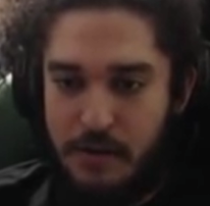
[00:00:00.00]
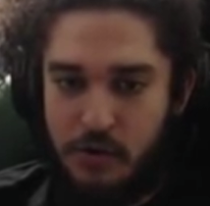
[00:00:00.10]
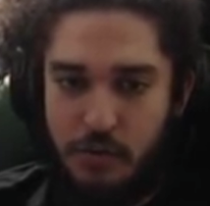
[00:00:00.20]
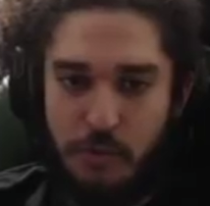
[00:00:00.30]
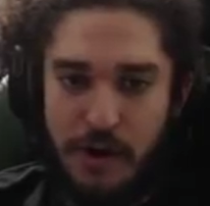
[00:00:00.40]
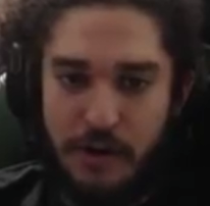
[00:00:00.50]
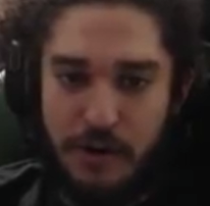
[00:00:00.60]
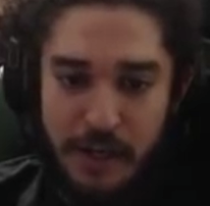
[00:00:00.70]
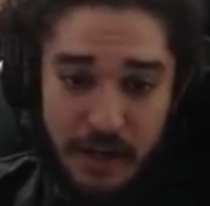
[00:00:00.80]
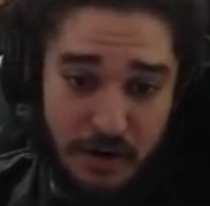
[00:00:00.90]
Two-pointer
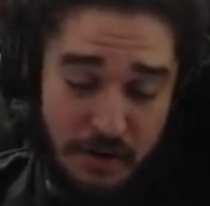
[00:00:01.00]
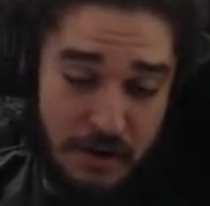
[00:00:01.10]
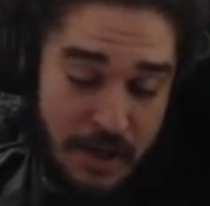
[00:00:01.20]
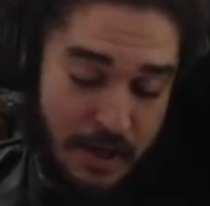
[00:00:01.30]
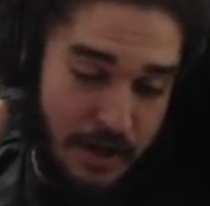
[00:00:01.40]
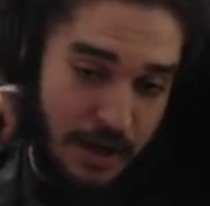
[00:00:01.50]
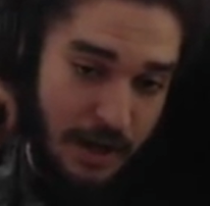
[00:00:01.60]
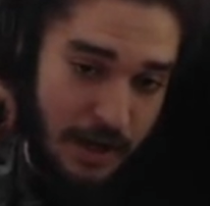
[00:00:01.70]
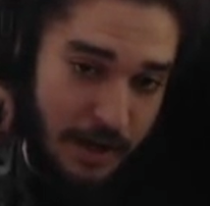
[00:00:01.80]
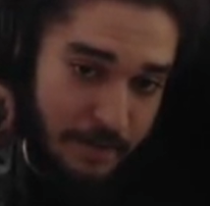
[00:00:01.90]
here.
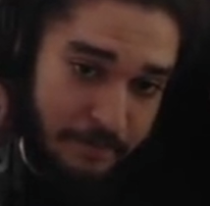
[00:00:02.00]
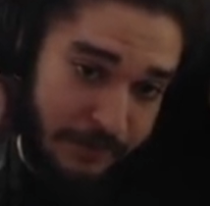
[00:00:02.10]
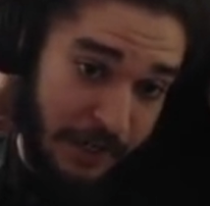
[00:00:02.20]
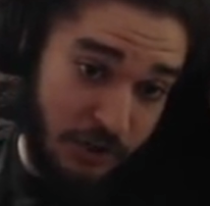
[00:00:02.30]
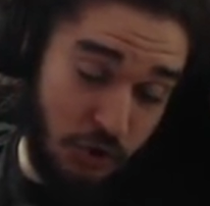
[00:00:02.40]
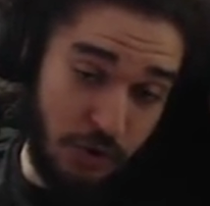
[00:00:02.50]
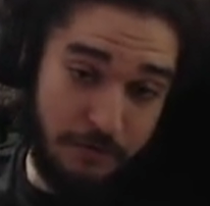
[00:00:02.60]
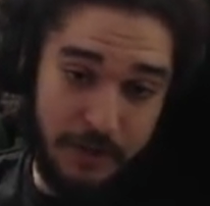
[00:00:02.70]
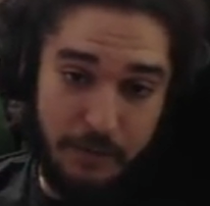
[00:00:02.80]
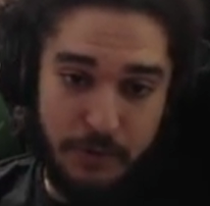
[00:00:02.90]
Um, an
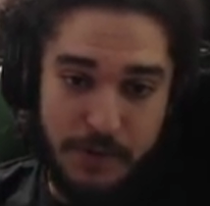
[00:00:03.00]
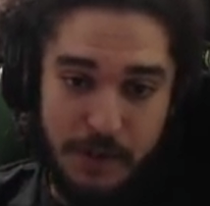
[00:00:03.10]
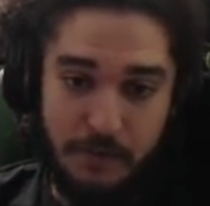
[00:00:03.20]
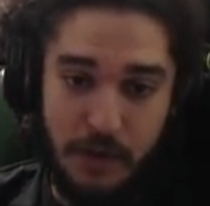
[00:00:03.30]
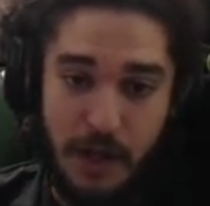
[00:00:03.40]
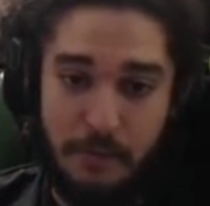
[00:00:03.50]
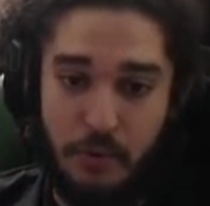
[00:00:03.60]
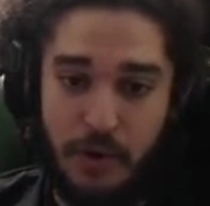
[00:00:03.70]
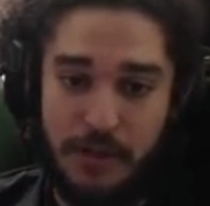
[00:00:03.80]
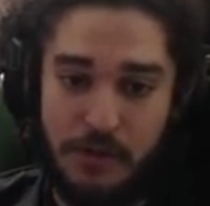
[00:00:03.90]
intuitive leap would save a lot of
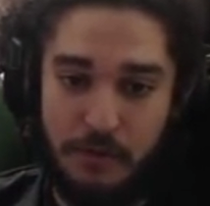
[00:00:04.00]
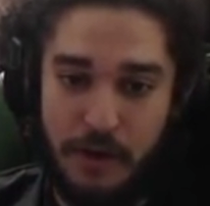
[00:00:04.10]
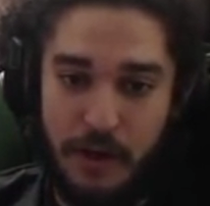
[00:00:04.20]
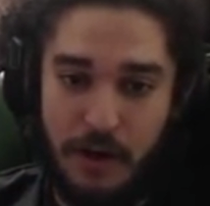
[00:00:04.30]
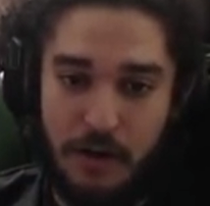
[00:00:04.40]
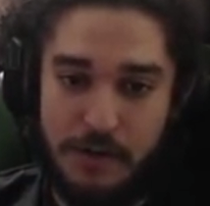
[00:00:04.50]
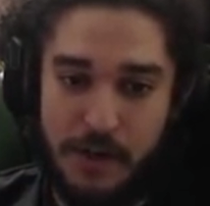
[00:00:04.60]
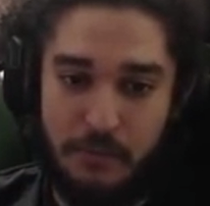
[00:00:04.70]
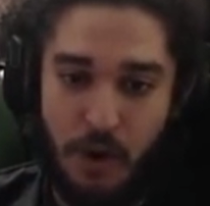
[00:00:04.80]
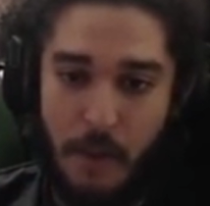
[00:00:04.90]
points over here, because
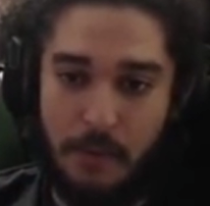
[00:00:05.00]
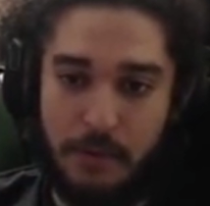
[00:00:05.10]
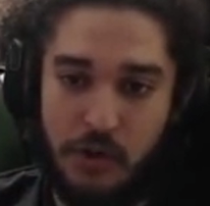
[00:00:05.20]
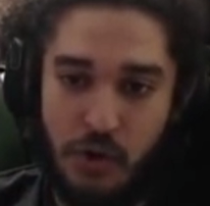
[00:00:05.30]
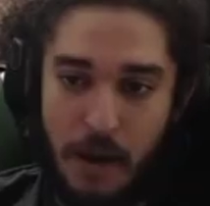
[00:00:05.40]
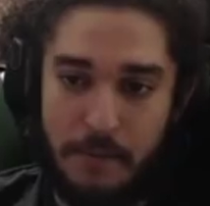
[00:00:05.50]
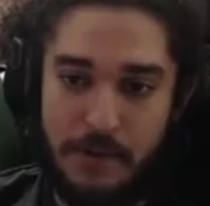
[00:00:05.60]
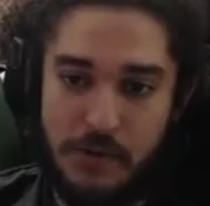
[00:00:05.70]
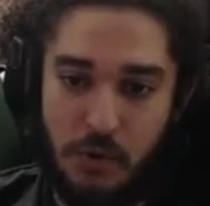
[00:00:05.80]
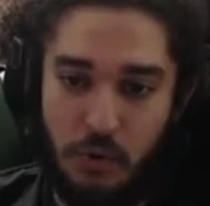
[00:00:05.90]
I'd probably drop
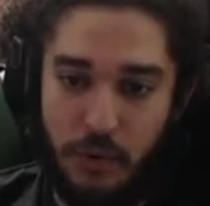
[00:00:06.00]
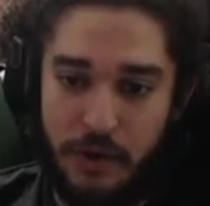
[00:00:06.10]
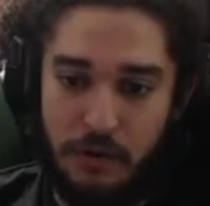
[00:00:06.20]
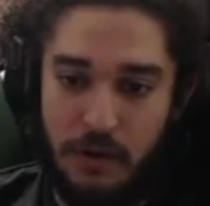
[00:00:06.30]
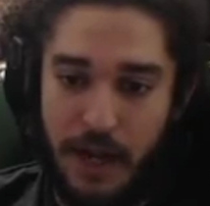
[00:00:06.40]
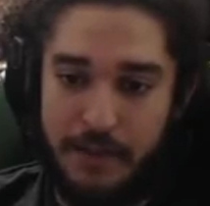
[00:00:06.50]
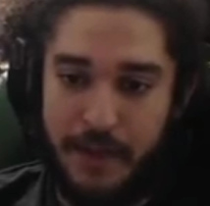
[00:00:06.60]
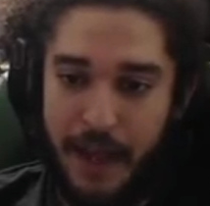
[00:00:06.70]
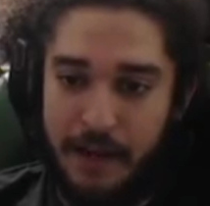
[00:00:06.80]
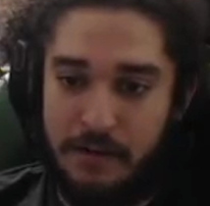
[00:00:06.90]
this whole wheel and
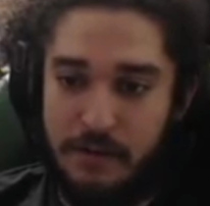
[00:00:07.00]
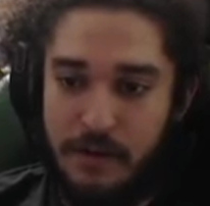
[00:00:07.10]
then